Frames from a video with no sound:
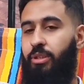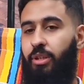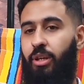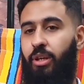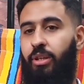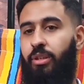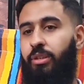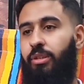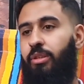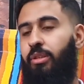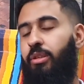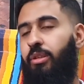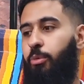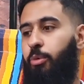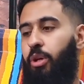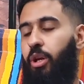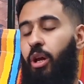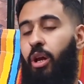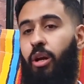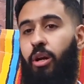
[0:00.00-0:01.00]
and
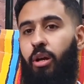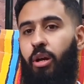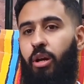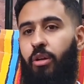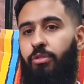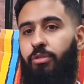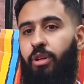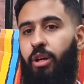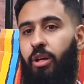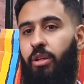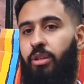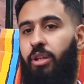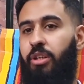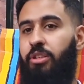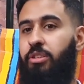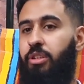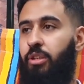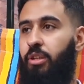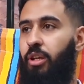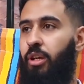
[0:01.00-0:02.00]
when I arrived, I
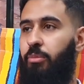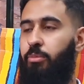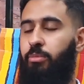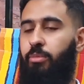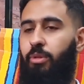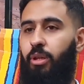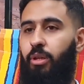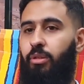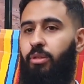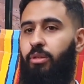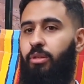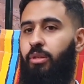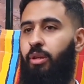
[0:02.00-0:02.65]
texted him that